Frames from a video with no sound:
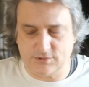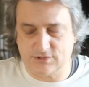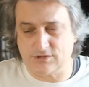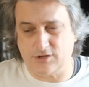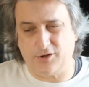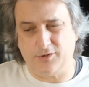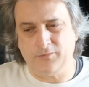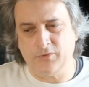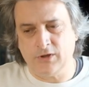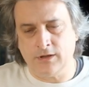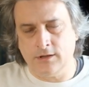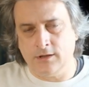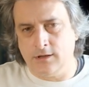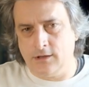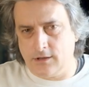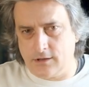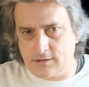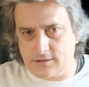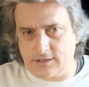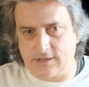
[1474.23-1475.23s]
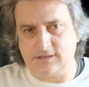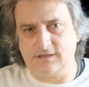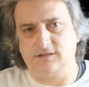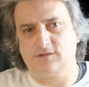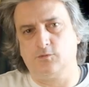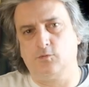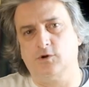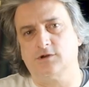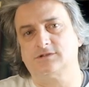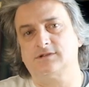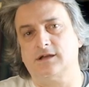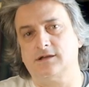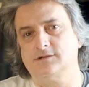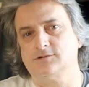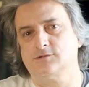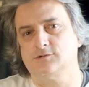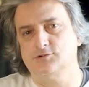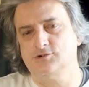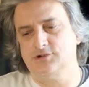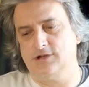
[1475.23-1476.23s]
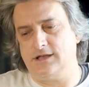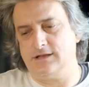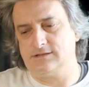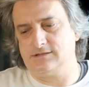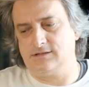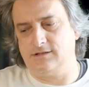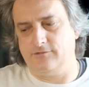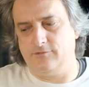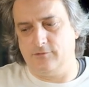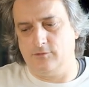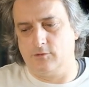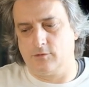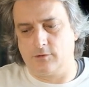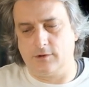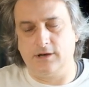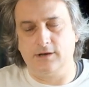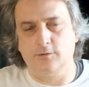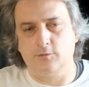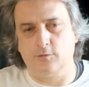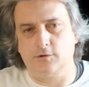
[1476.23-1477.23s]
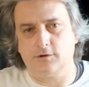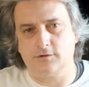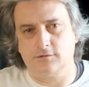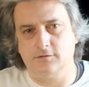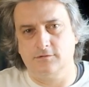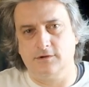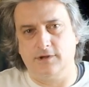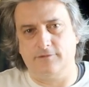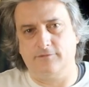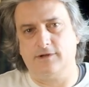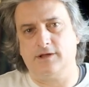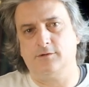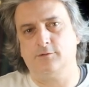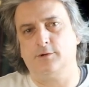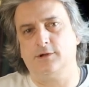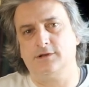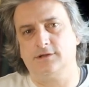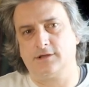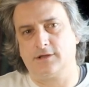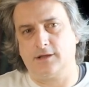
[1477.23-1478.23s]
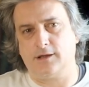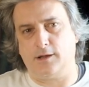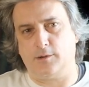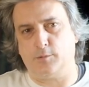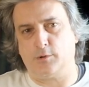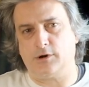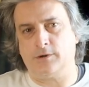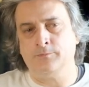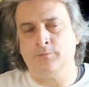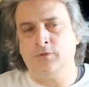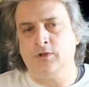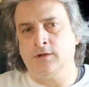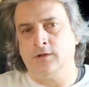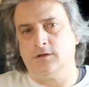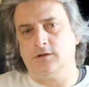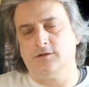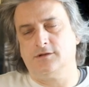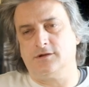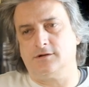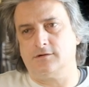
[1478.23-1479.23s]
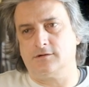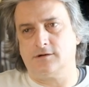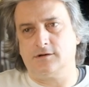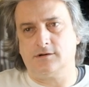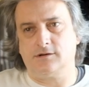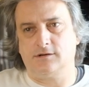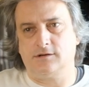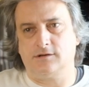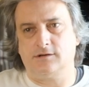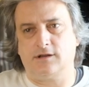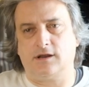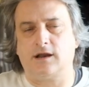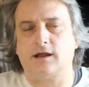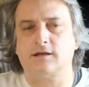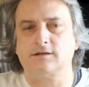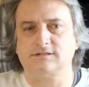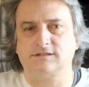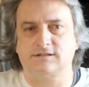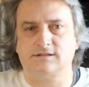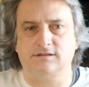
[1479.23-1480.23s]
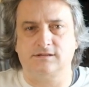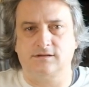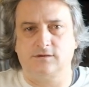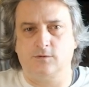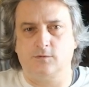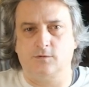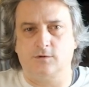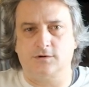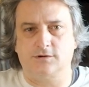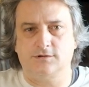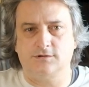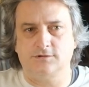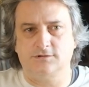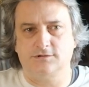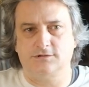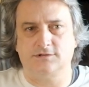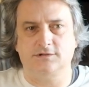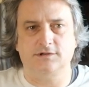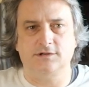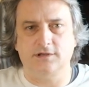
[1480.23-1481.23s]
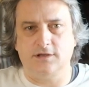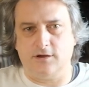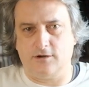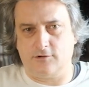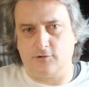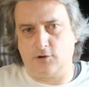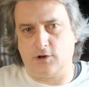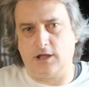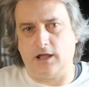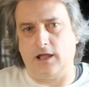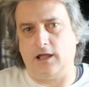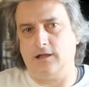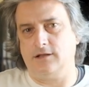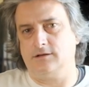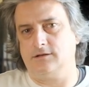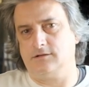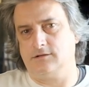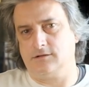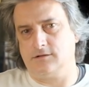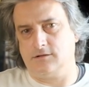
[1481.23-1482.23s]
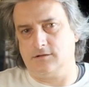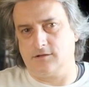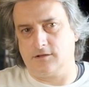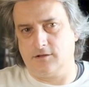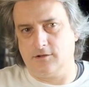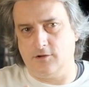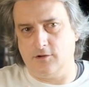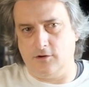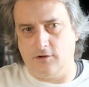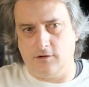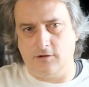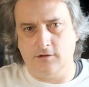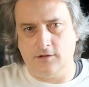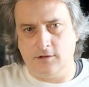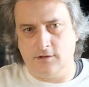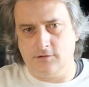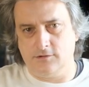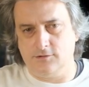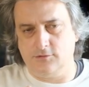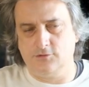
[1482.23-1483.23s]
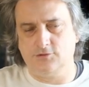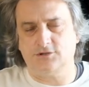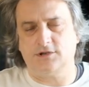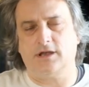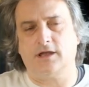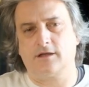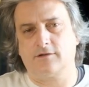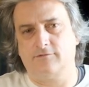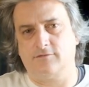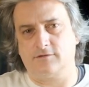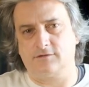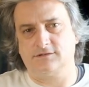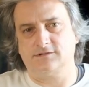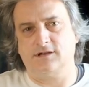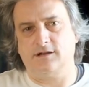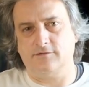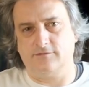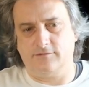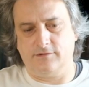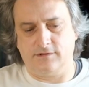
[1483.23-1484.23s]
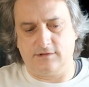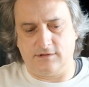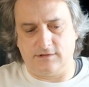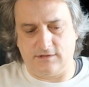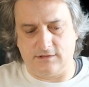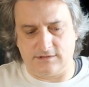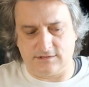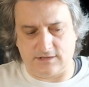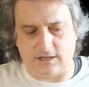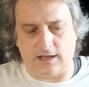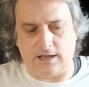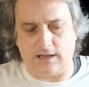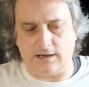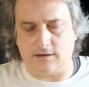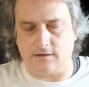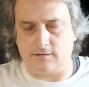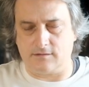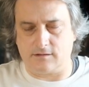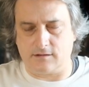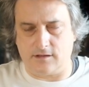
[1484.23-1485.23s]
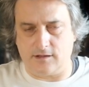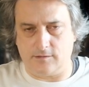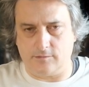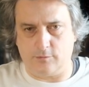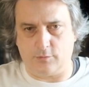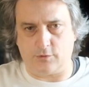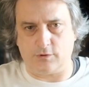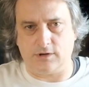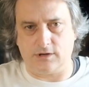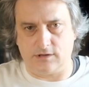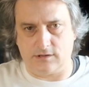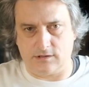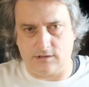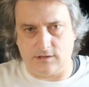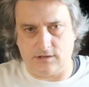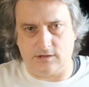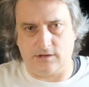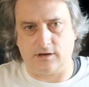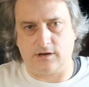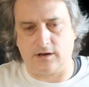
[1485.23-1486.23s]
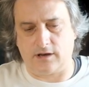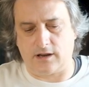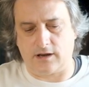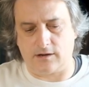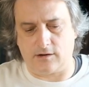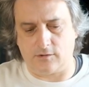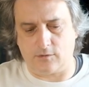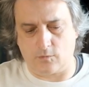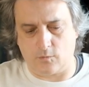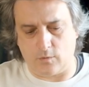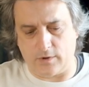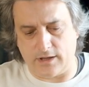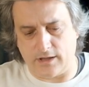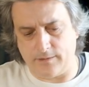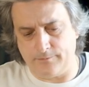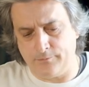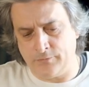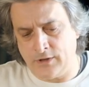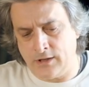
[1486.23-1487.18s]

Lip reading: So this is what I suggest if you really want to evaluate the camera. Don't trust what you see online. Go to check for something that is analog and printed in an analog way.